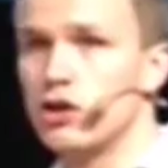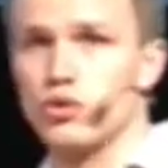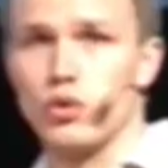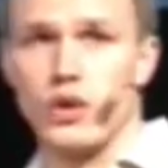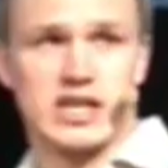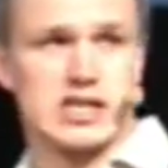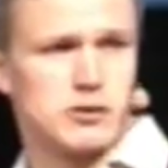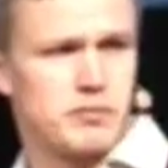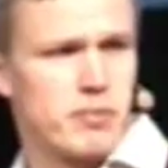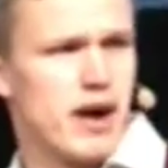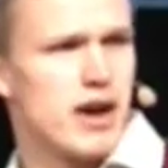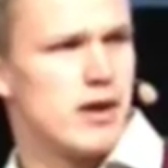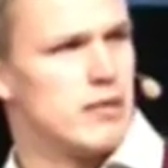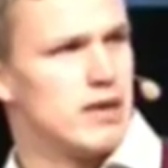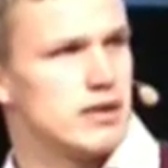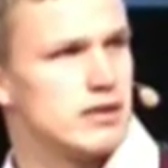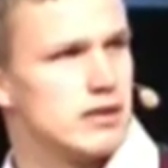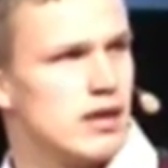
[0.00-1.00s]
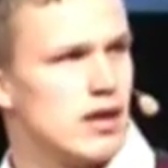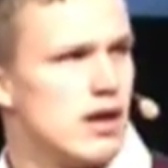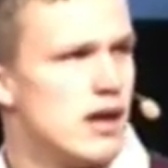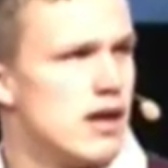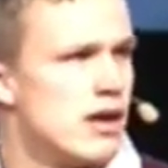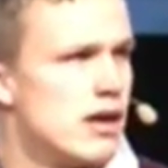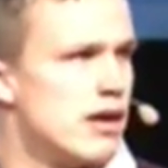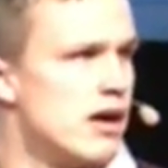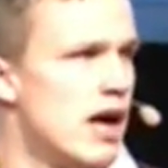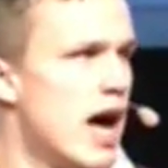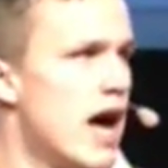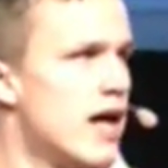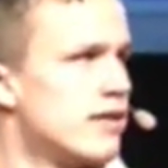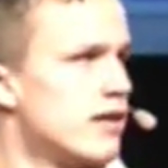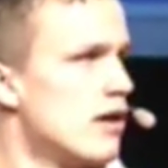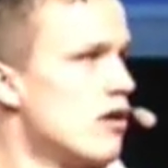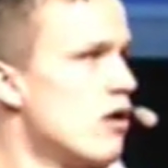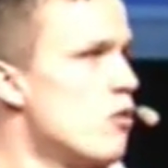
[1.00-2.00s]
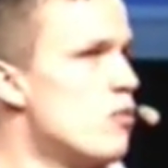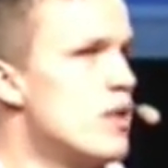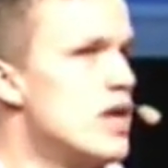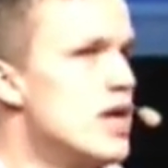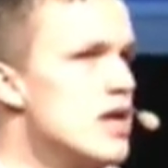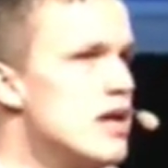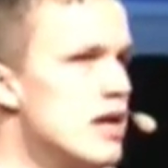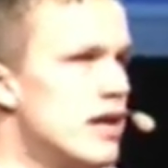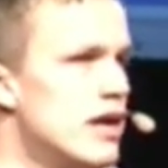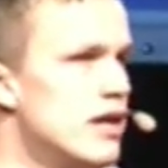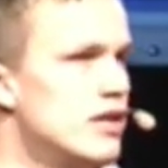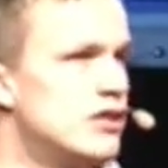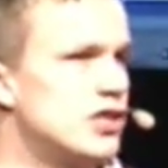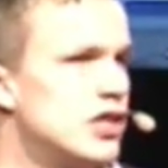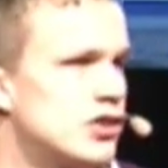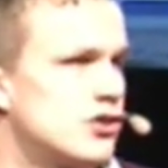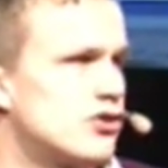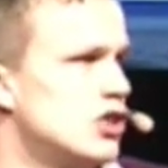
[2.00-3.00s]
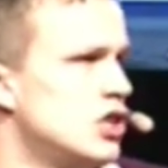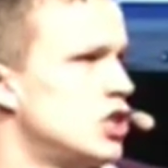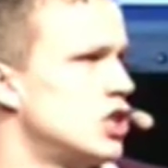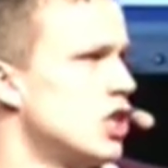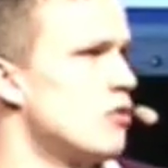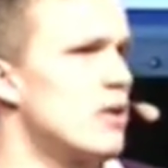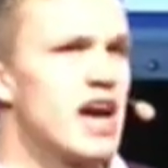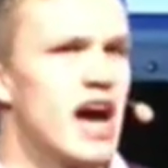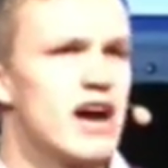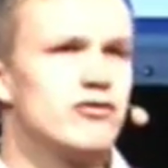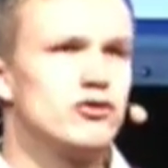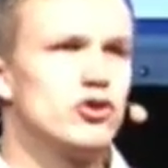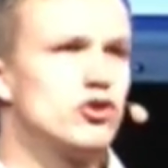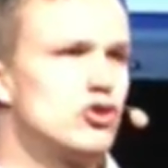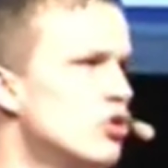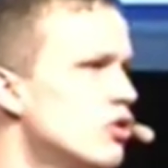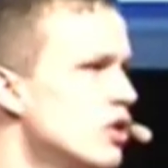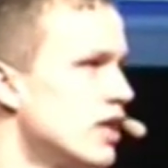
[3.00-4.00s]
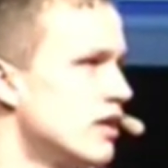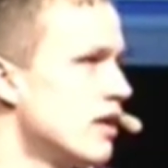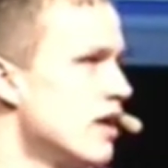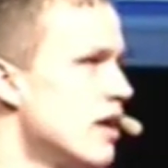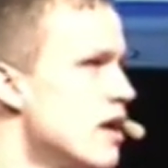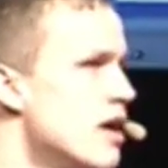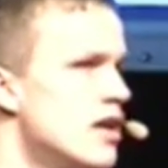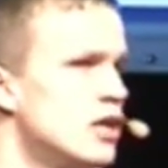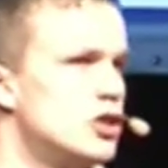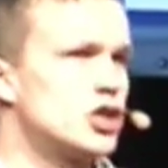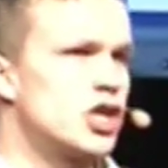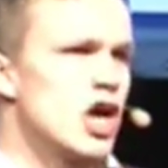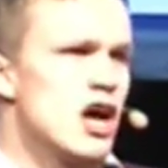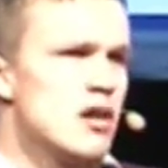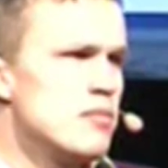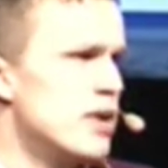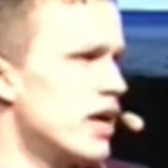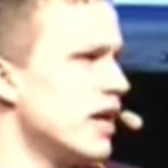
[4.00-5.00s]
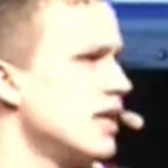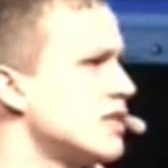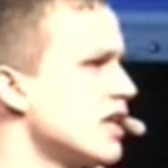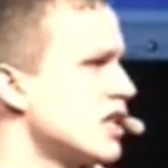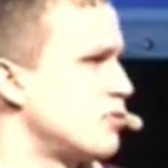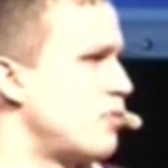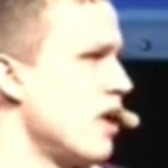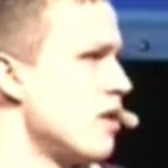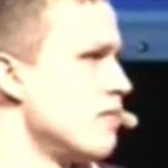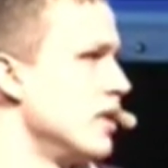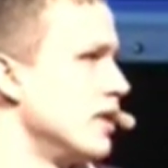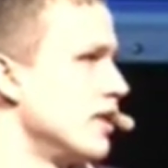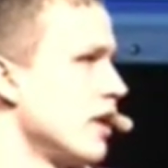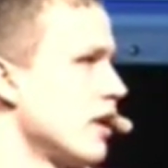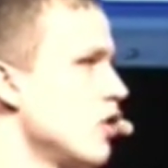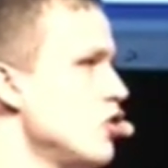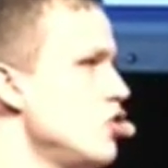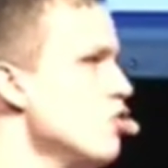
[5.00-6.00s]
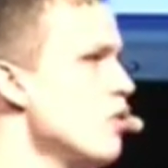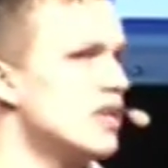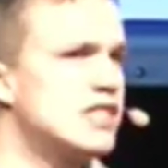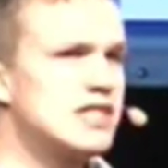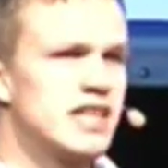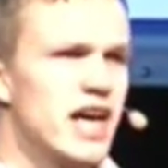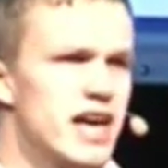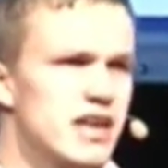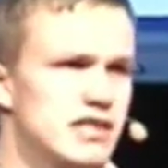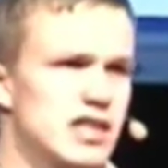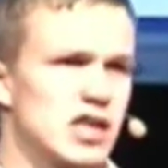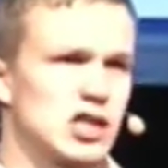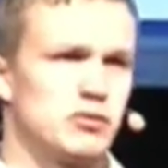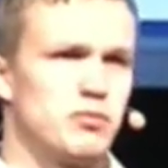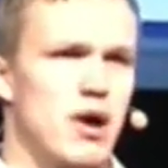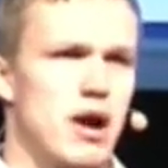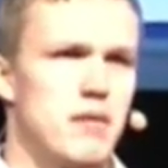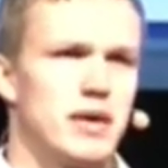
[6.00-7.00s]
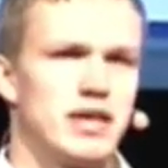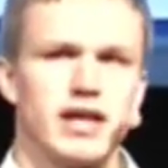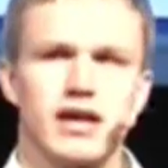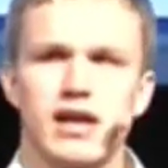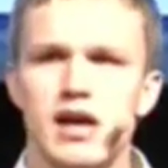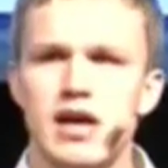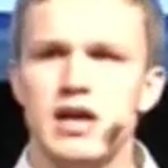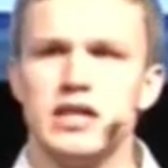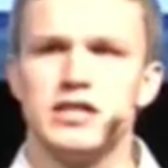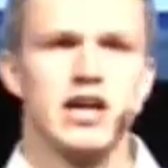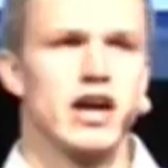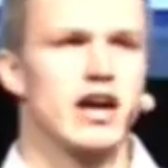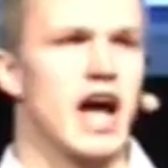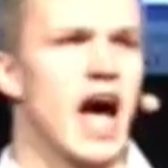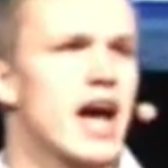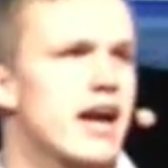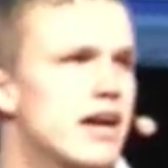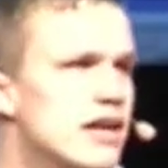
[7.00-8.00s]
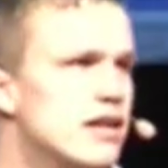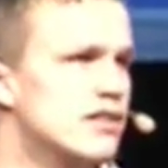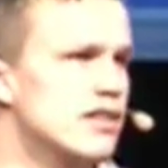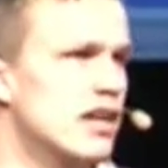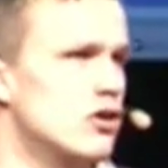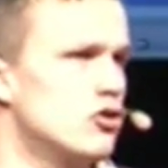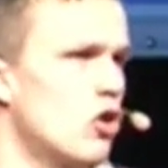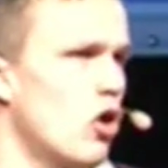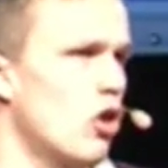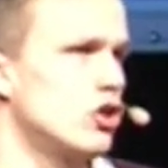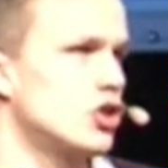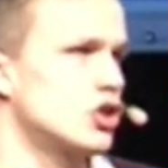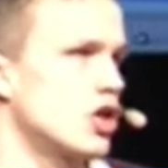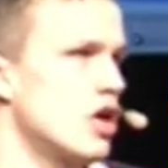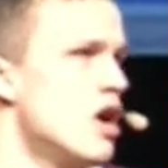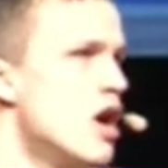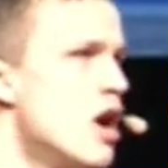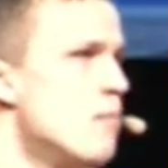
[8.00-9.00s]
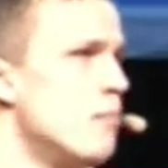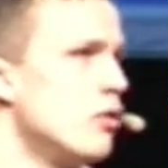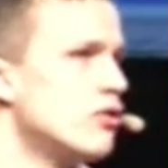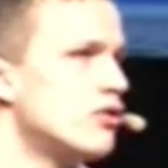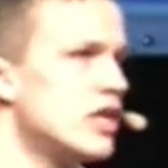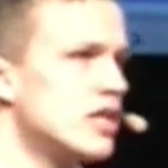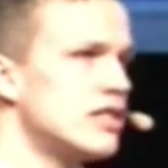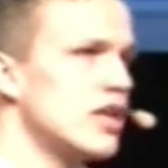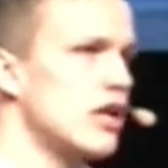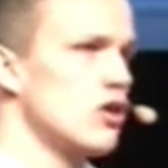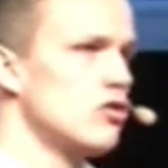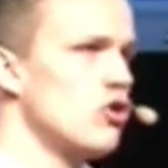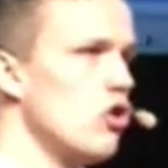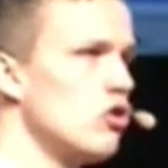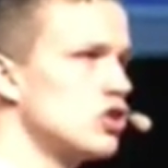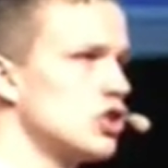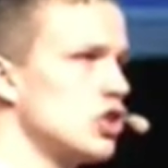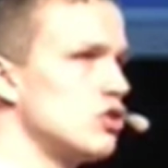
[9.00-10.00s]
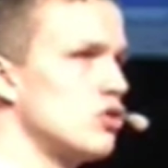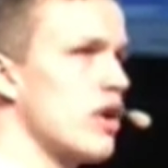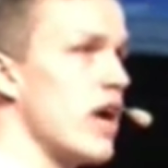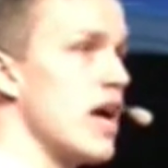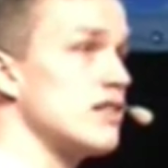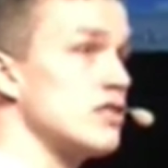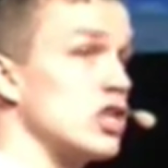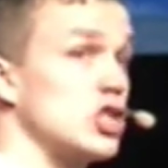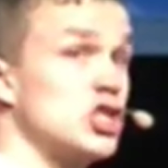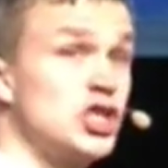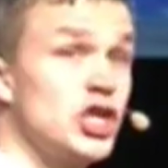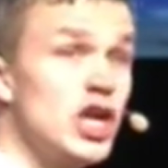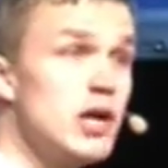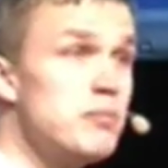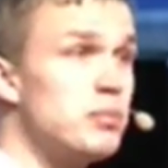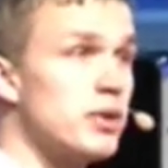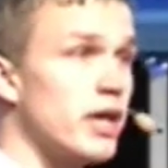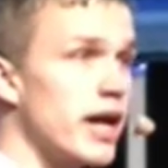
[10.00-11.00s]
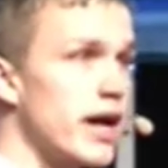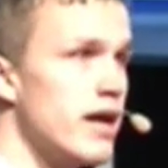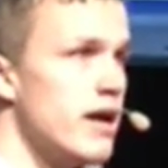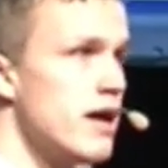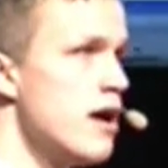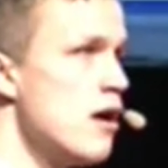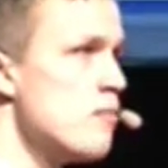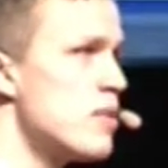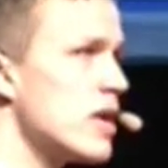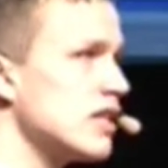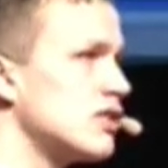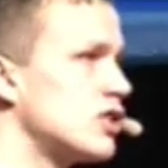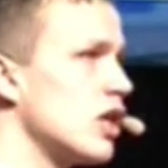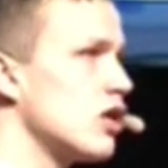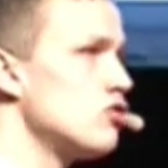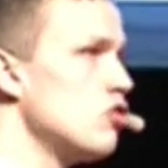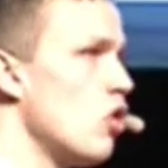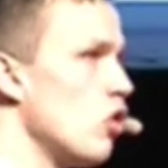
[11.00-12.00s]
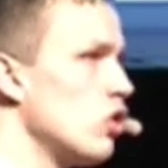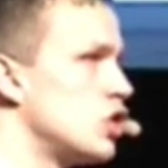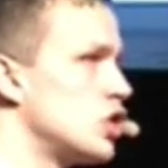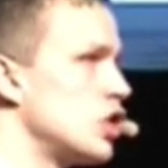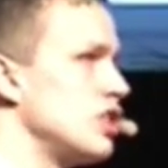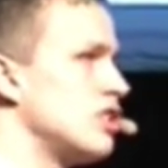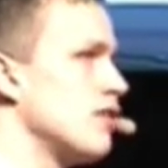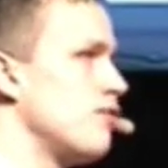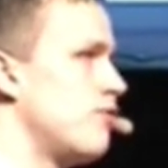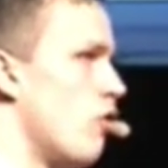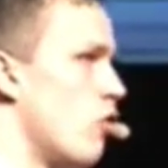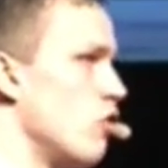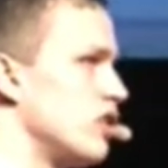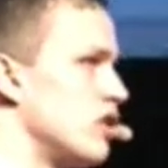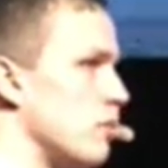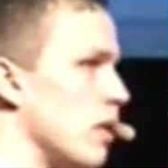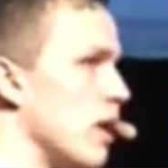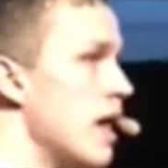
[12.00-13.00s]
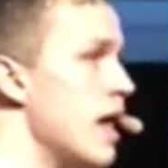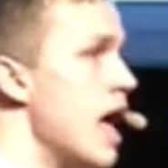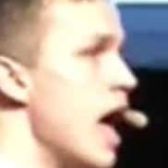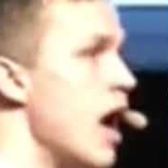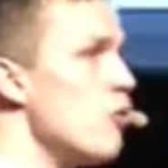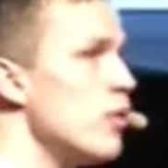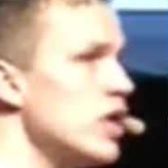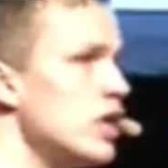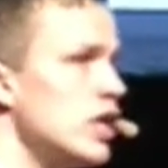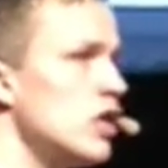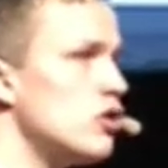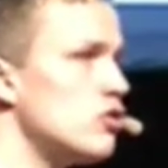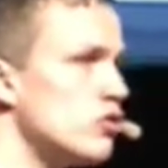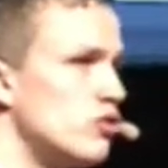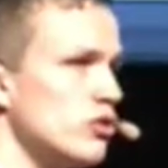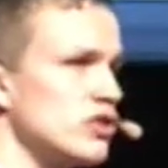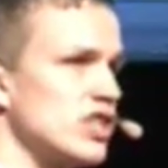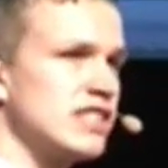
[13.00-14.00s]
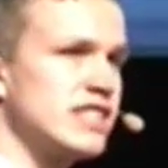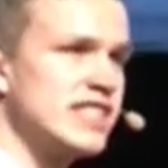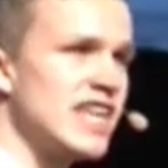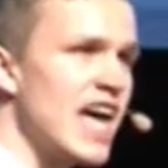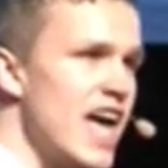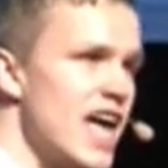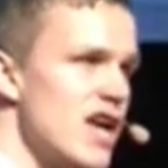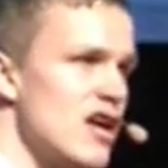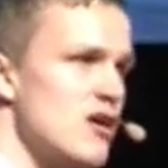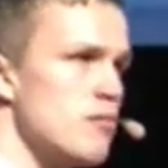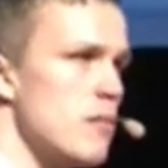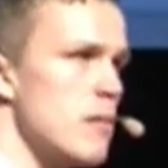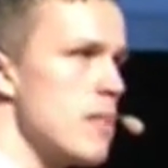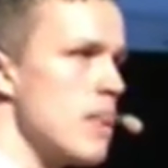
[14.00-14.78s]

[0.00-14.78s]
to experiment. And we, in this region, we have to do it. Germany is experimenting. USA is experimenting. They're hacking technology, putting technology together cheaply, because technology is affordable. We need to do the same.